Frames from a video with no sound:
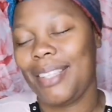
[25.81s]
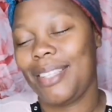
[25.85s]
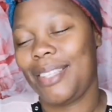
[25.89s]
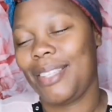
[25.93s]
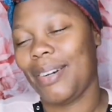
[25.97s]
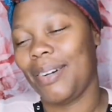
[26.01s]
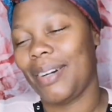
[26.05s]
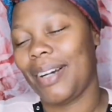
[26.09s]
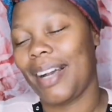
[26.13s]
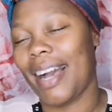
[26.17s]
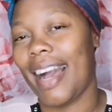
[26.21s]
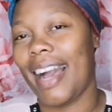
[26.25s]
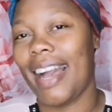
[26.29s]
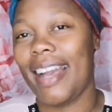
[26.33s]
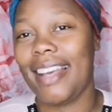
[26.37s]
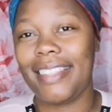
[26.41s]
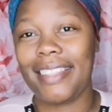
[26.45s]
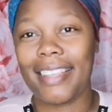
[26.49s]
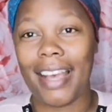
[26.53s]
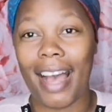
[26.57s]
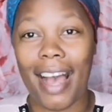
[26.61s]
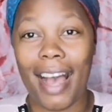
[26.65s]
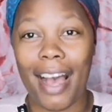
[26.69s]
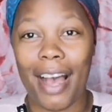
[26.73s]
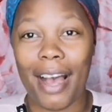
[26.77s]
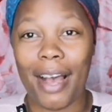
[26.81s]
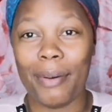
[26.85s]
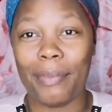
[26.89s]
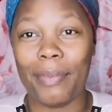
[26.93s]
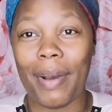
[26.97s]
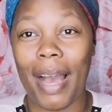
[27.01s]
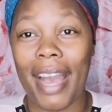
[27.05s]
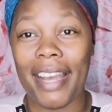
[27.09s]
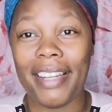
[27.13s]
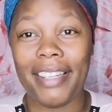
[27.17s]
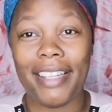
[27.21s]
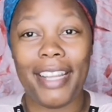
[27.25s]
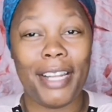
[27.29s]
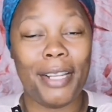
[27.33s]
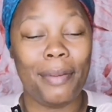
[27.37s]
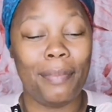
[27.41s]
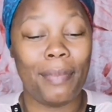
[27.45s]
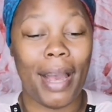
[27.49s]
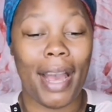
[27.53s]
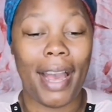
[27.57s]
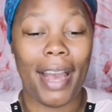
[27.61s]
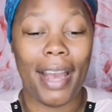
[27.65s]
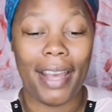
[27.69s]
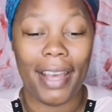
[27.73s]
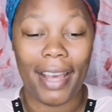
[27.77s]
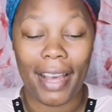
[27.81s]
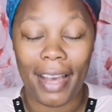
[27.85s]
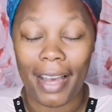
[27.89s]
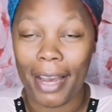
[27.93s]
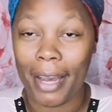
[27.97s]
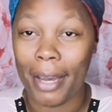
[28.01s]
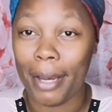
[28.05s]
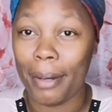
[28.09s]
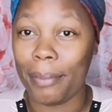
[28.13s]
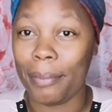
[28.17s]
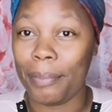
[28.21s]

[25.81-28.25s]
So guys, I did my